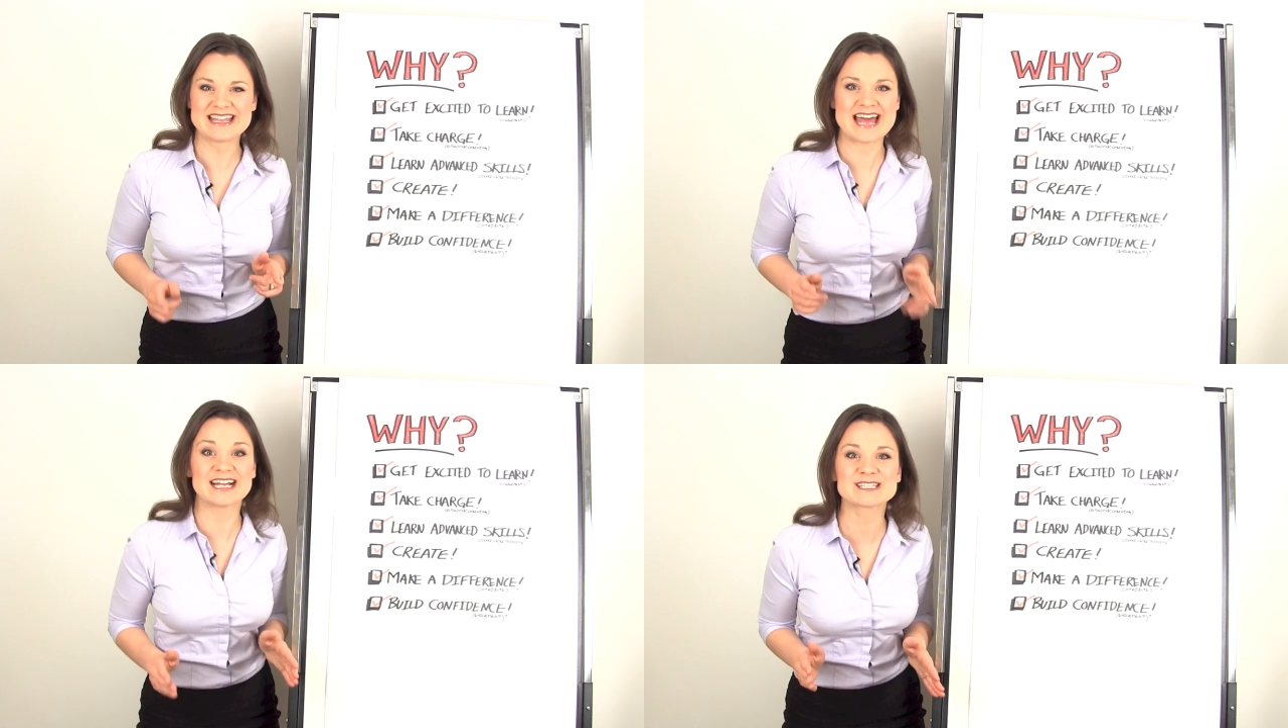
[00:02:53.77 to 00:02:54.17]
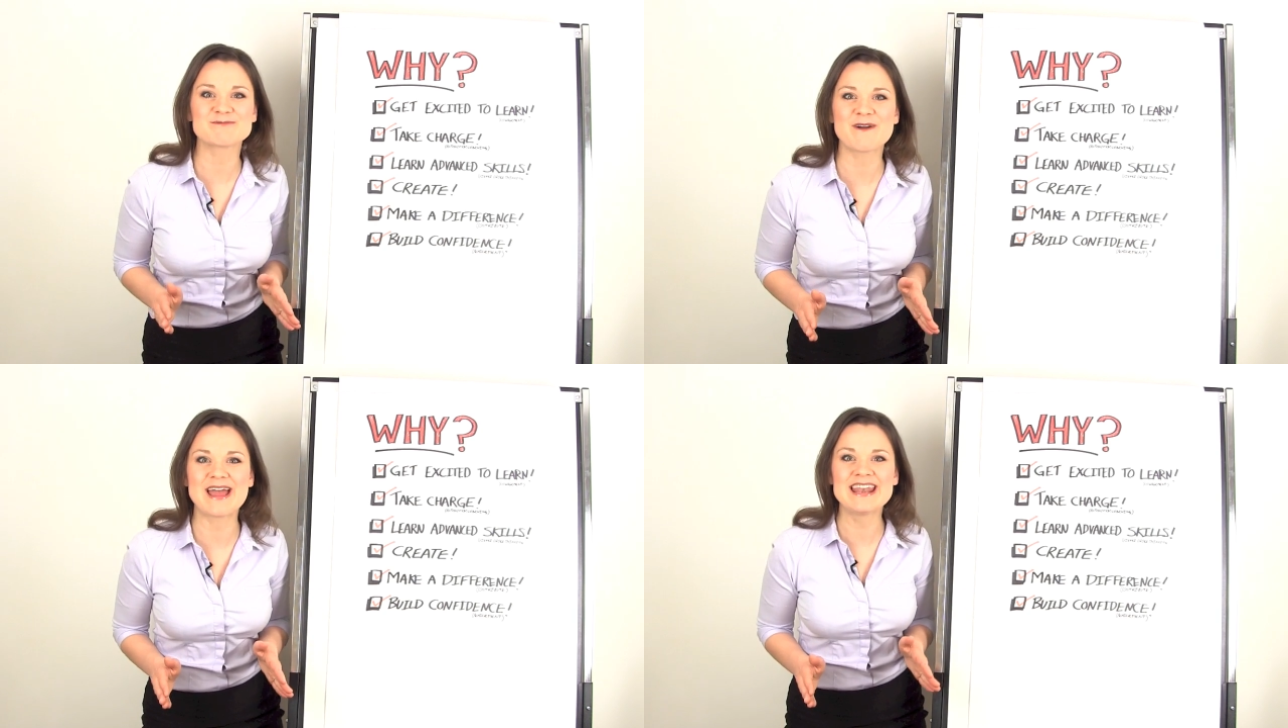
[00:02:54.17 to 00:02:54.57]
That's
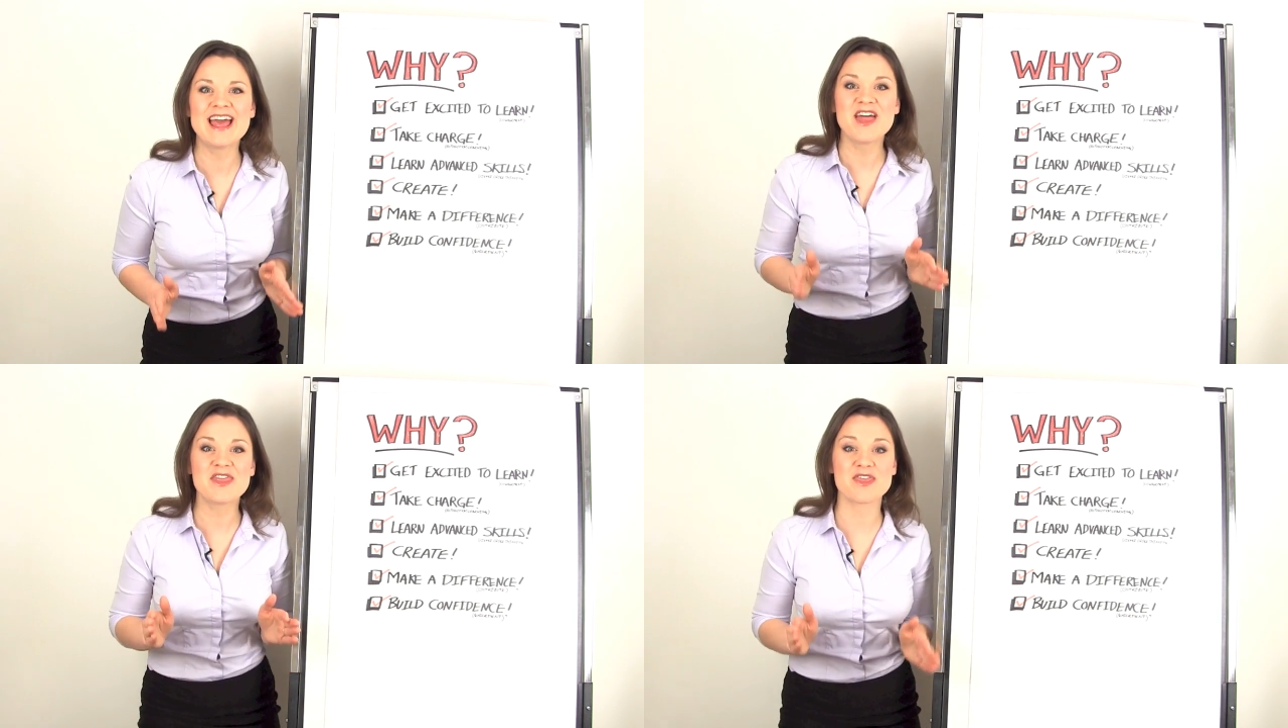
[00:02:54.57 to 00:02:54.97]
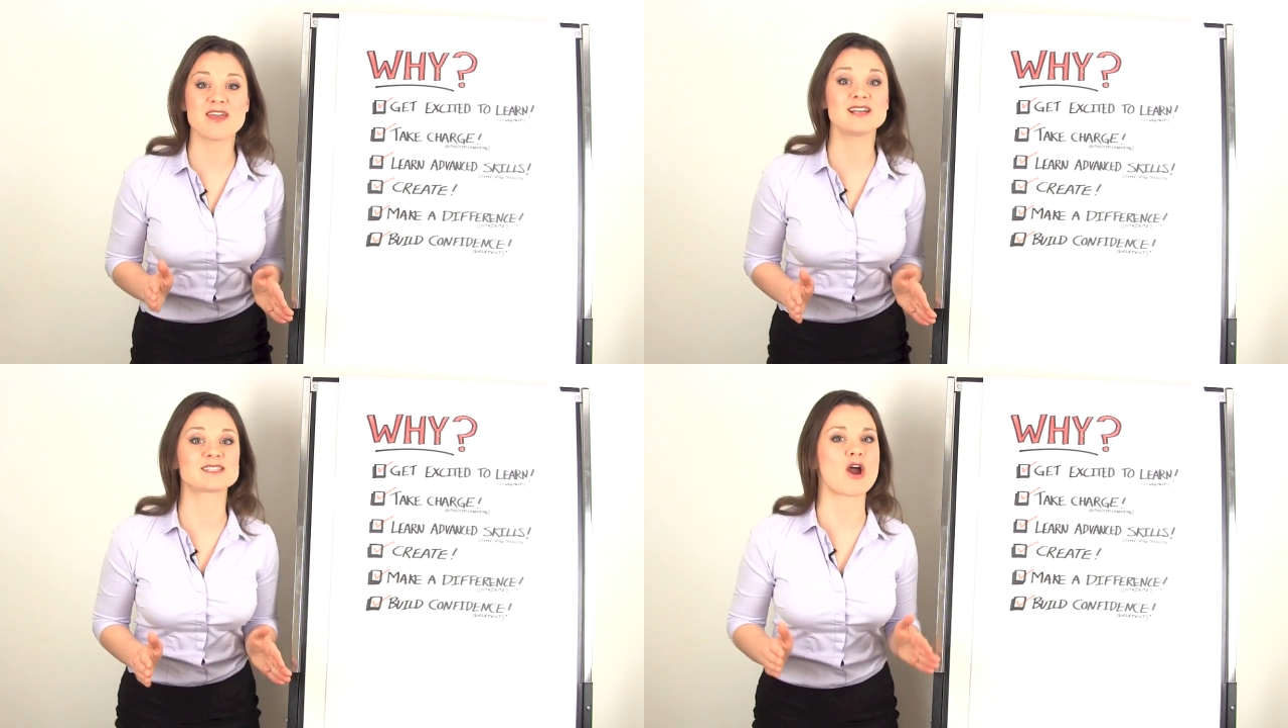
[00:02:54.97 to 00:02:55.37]
when
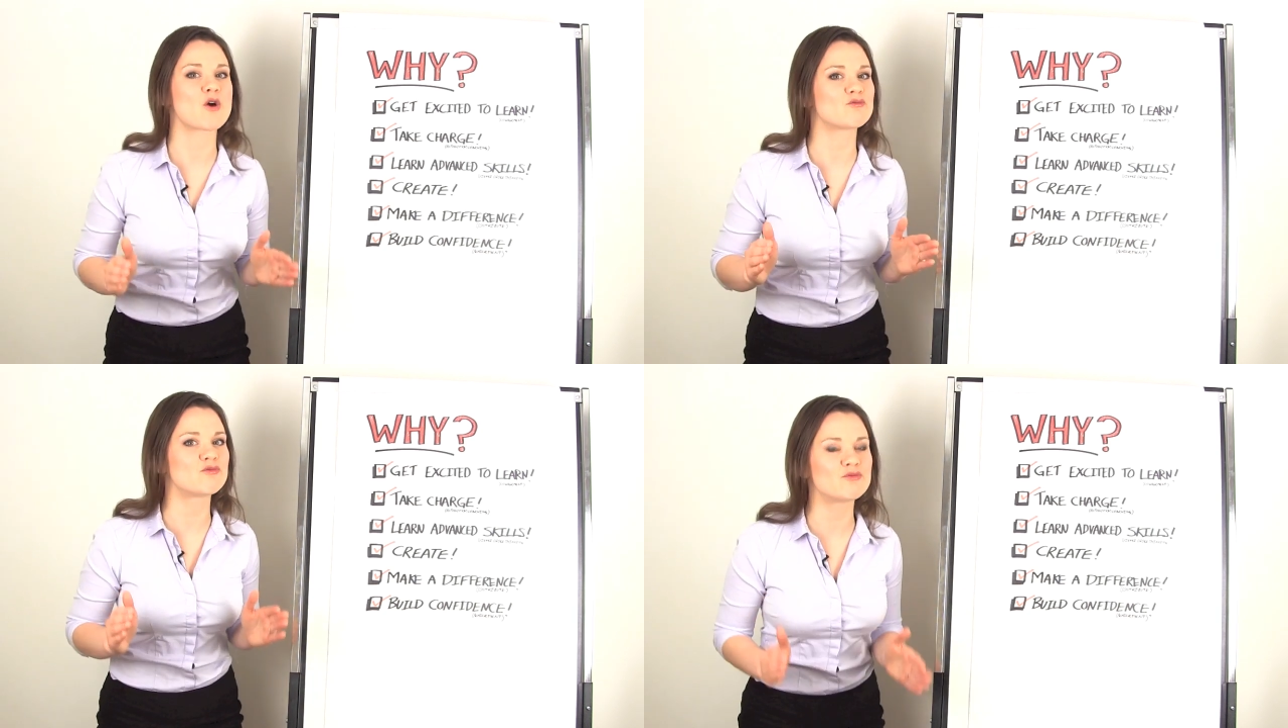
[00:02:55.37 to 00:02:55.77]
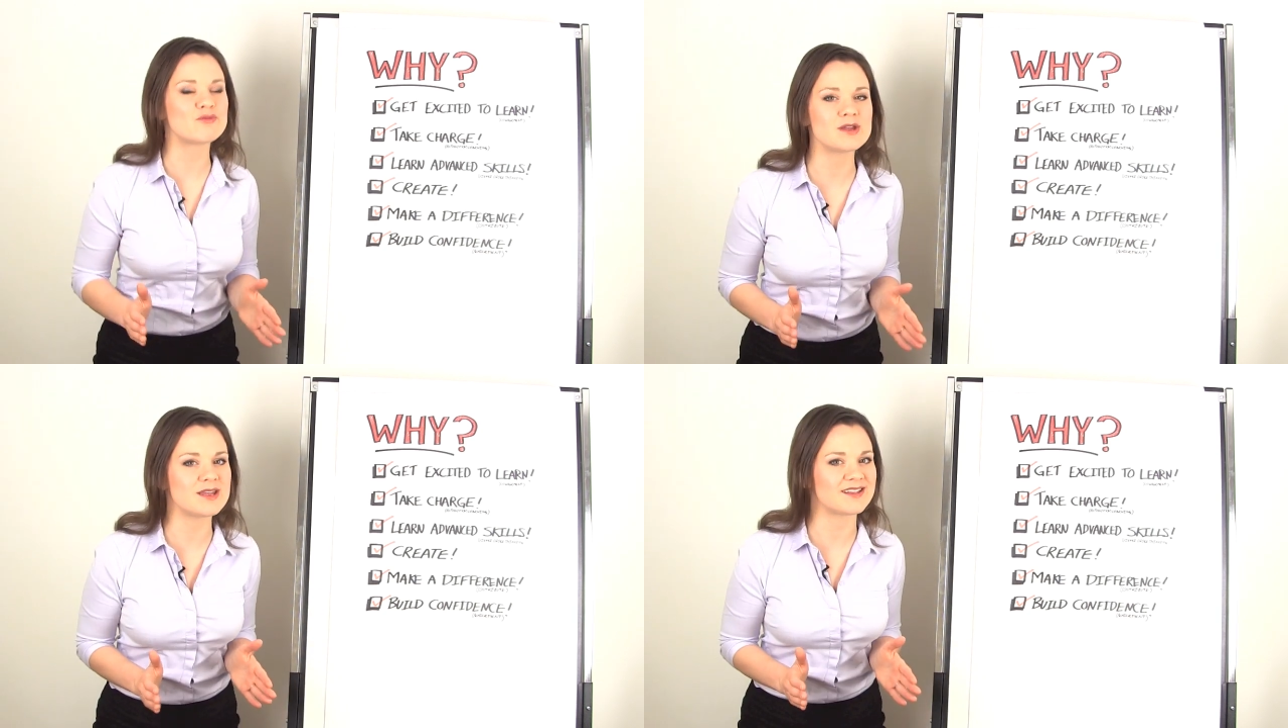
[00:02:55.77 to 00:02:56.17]
things are
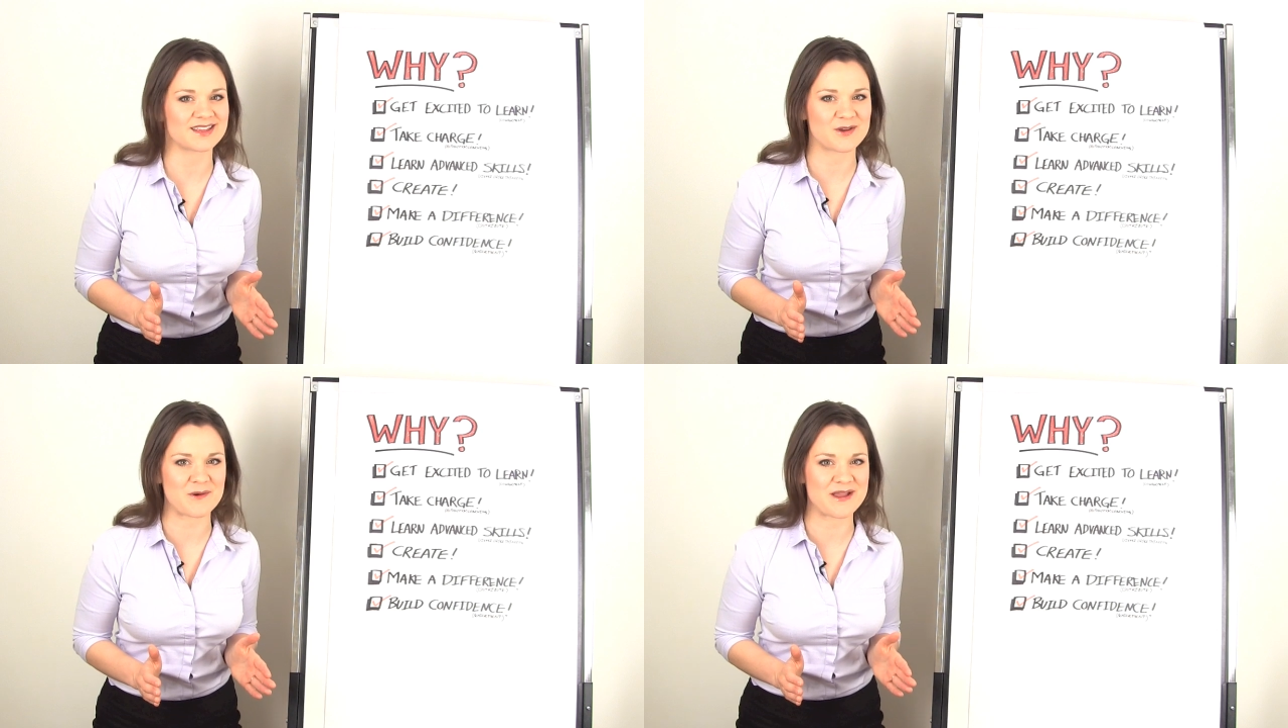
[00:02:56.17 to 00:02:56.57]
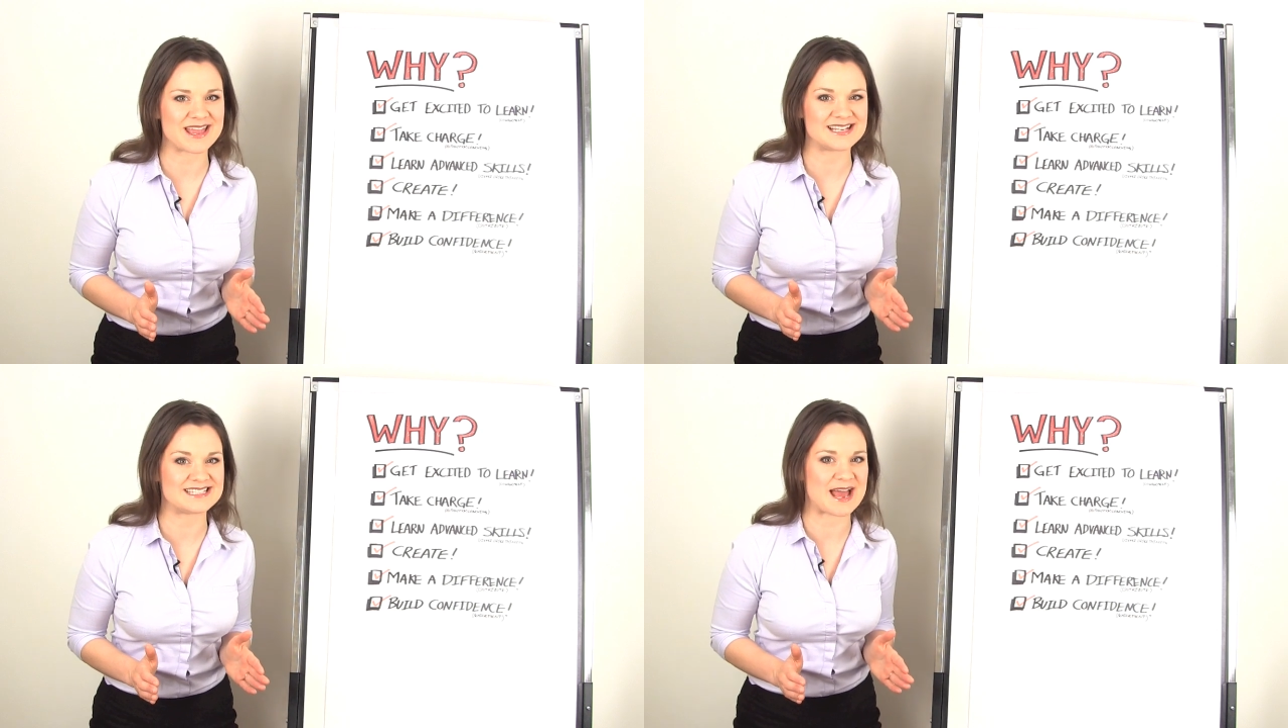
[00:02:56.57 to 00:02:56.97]
really going
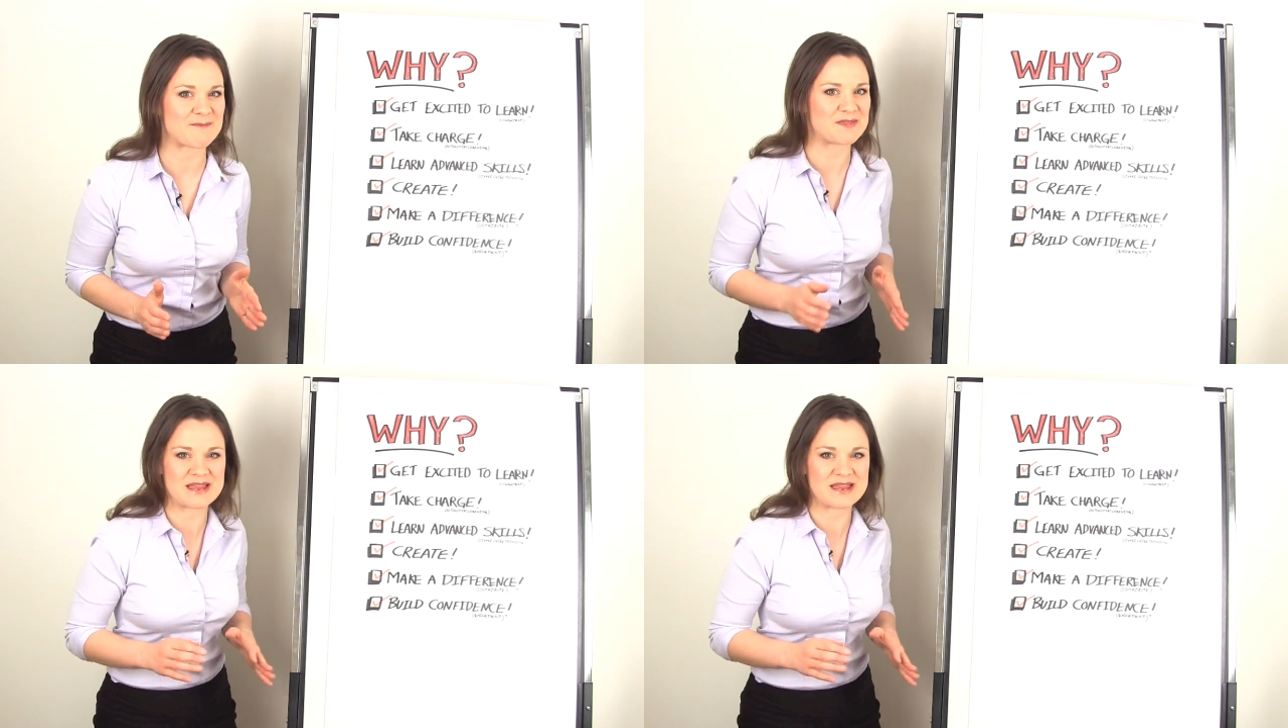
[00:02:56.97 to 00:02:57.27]
in depth,